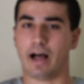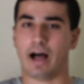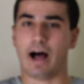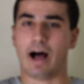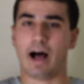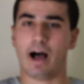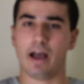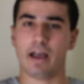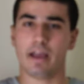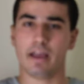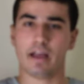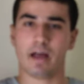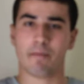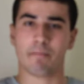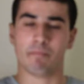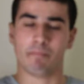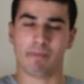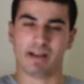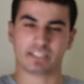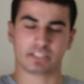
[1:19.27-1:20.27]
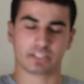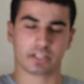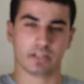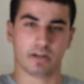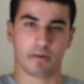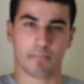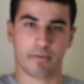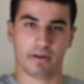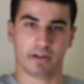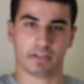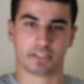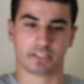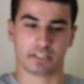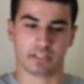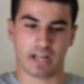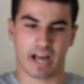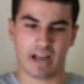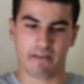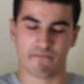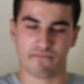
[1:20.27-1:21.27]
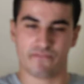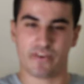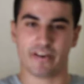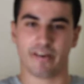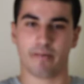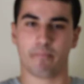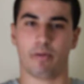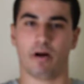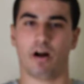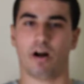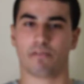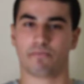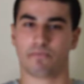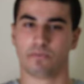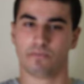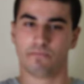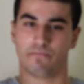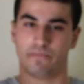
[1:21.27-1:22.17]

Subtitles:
I am a muscular person, I'm very powerful,